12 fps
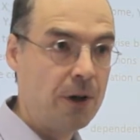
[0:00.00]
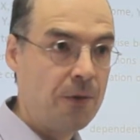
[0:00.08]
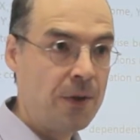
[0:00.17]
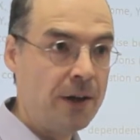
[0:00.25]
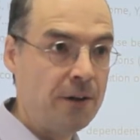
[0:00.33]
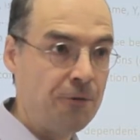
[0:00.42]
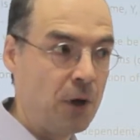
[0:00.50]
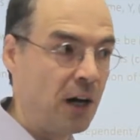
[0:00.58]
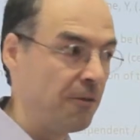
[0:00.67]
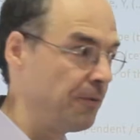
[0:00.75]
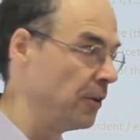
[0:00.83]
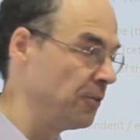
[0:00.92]
than if you
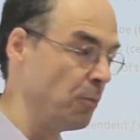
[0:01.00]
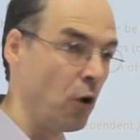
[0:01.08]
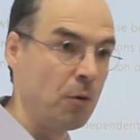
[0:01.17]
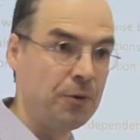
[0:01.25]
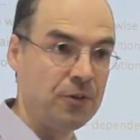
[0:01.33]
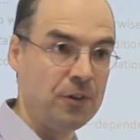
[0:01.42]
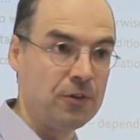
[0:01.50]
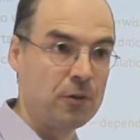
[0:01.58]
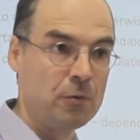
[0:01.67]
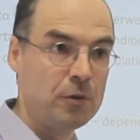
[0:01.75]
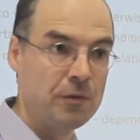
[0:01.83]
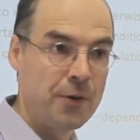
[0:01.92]
have a small business
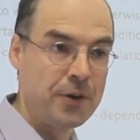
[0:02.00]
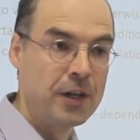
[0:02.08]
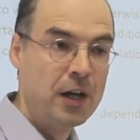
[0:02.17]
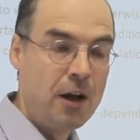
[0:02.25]
community where the